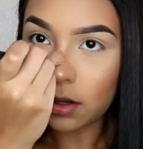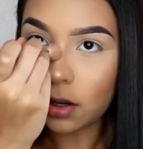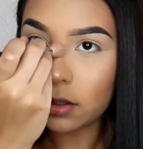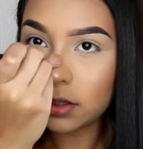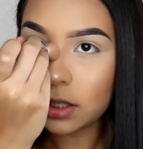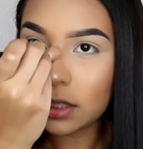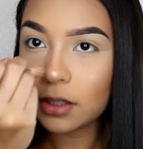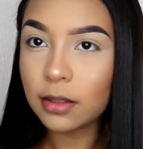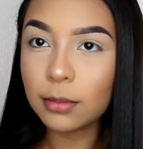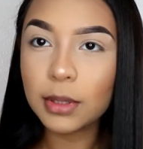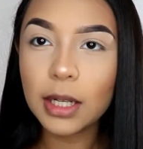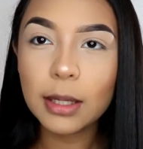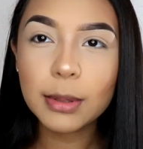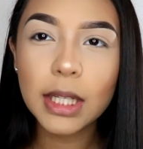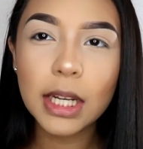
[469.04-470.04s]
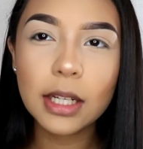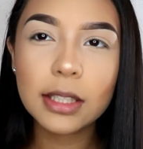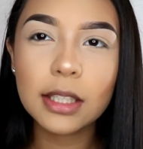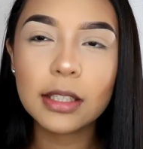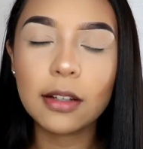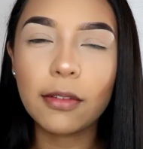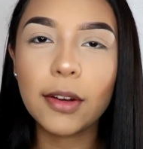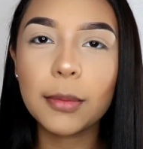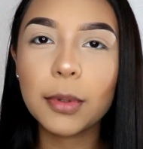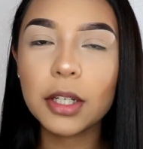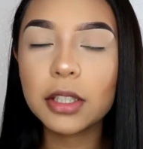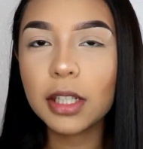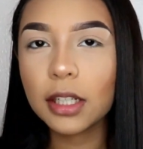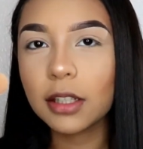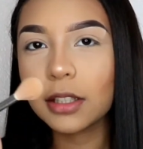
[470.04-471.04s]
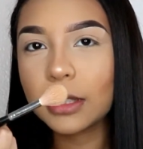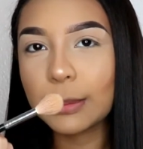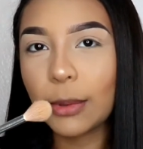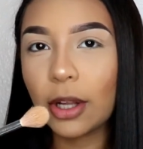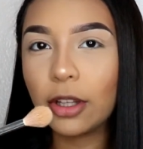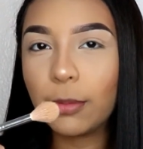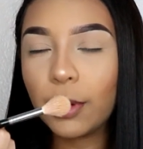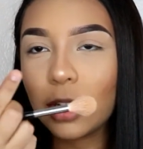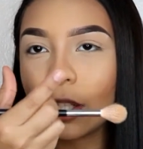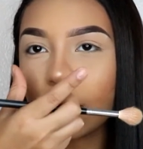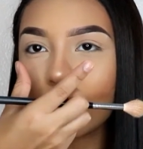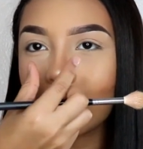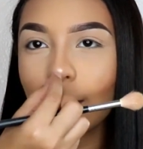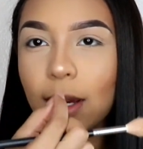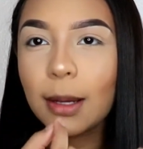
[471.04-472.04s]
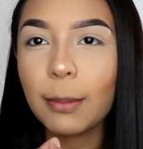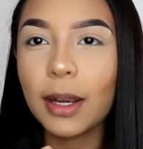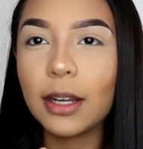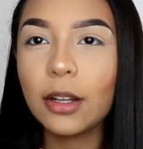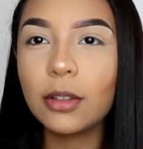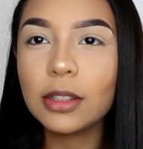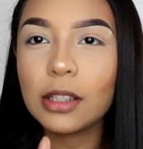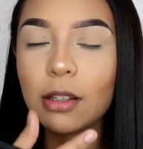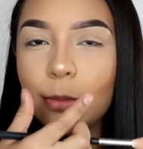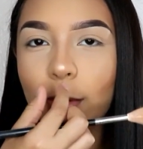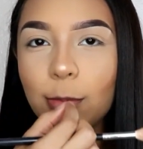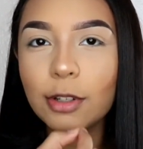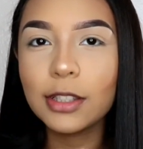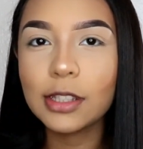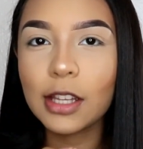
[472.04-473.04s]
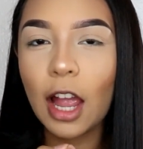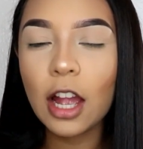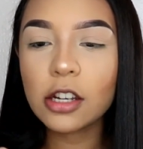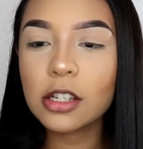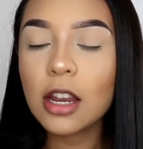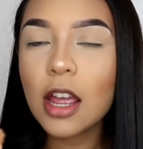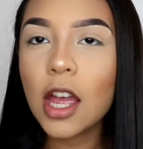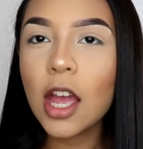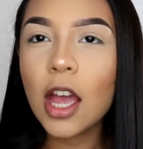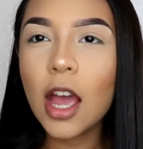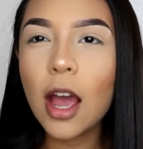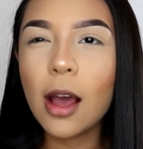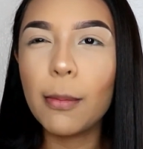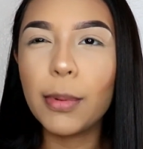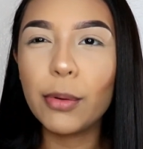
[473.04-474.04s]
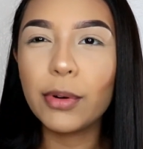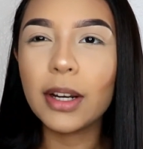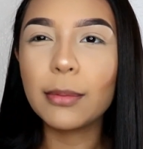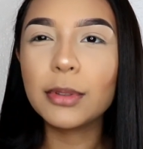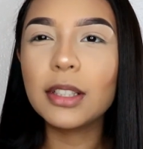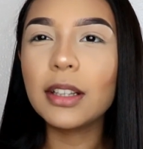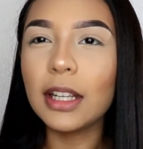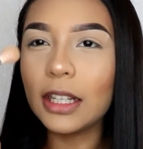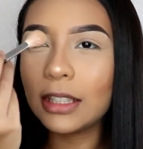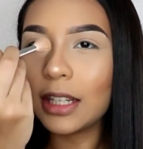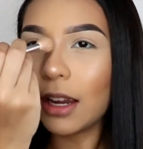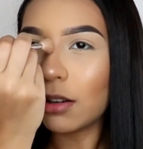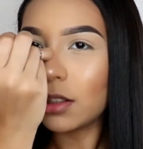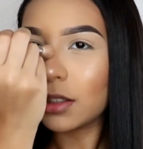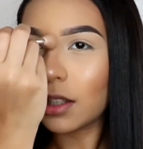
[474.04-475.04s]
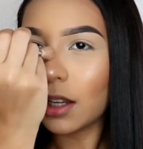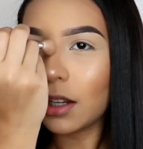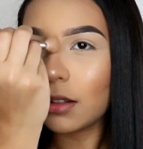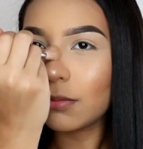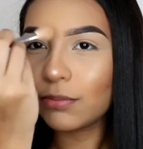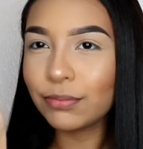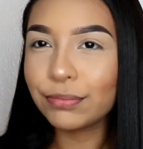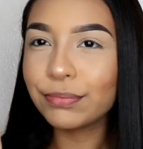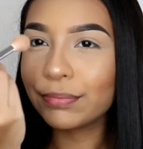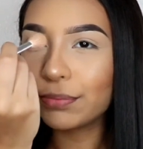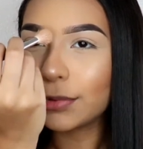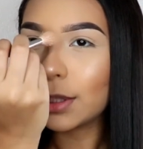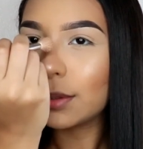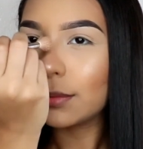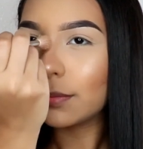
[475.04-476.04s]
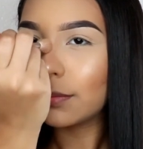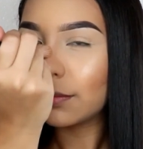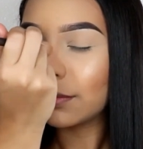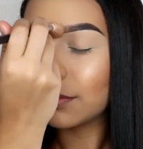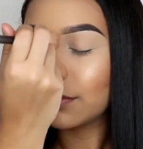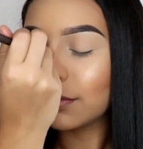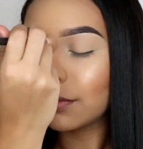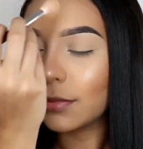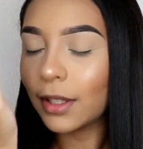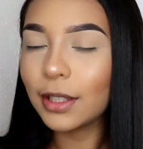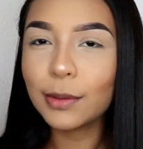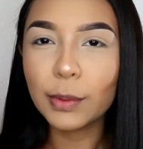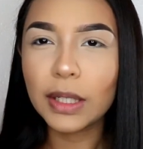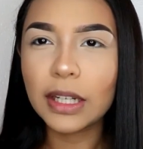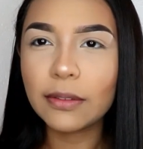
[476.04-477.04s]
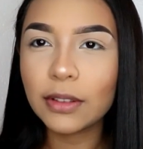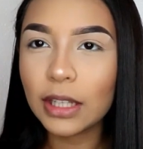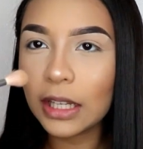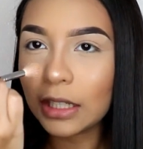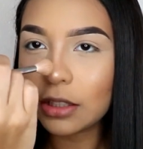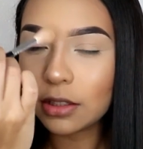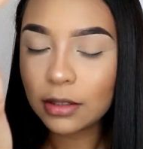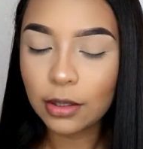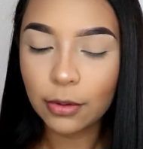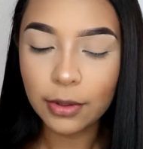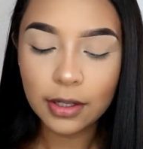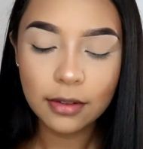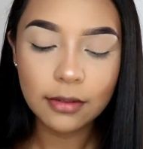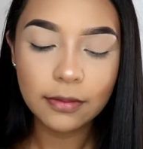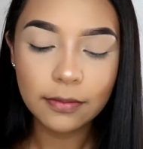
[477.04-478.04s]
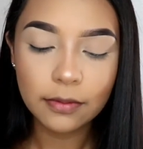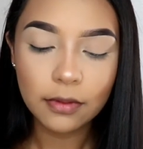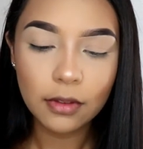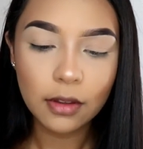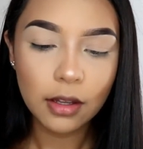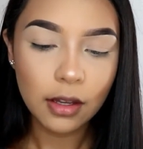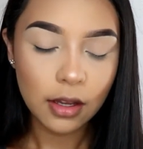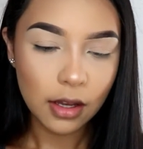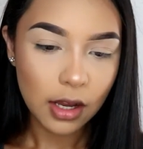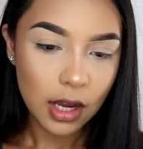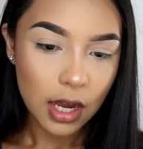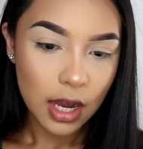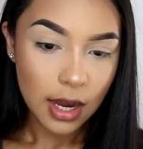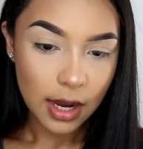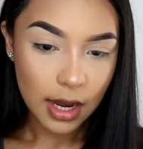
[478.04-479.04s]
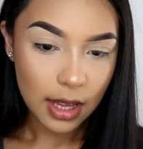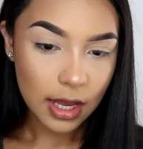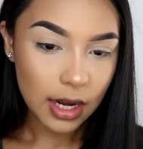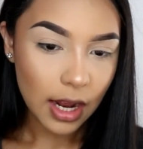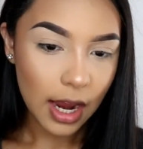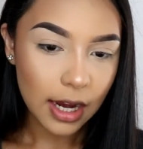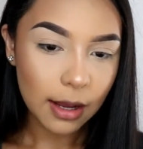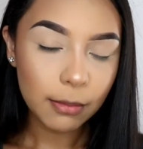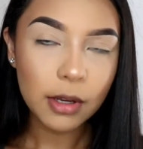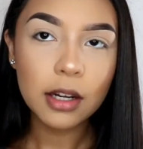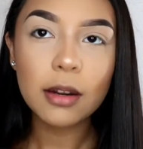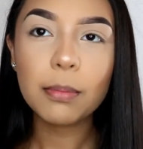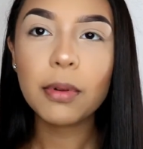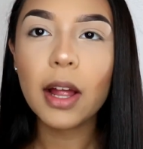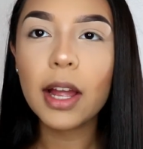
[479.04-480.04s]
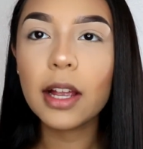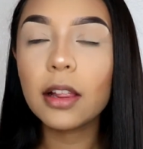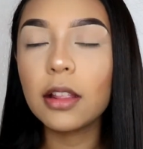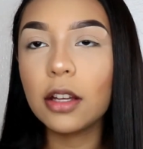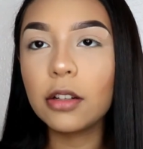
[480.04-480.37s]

honestly, sometimes I use a different brush, like a smaller brush, to make my nose a little bit more snatched. But when I'm too lazy, I just like, it's whatever, like, just go in. And then I am gonna apply a